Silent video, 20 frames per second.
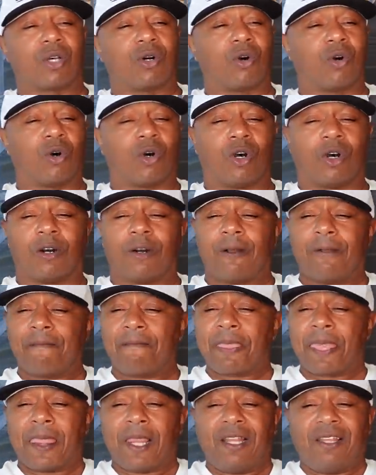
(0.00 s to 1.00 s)
Or
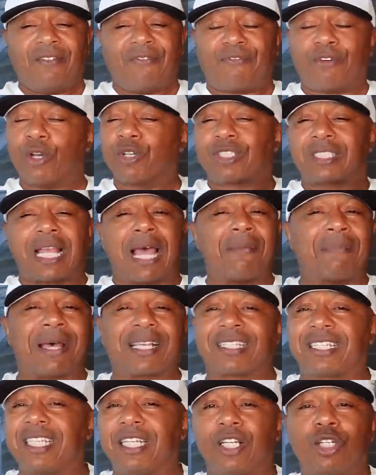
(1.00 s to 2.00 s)
first time I
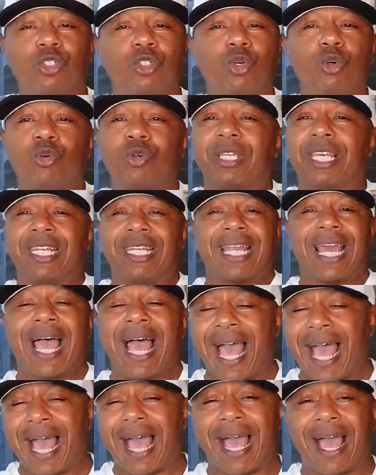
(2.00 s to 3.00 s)
seen a dude getting
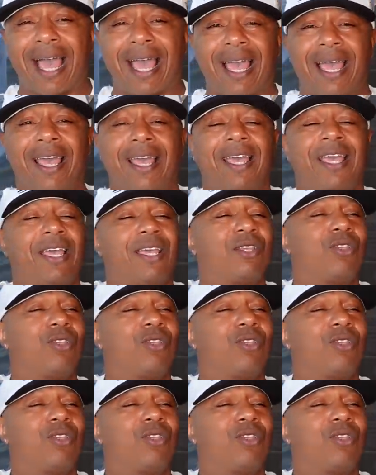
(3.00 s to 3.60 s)
high.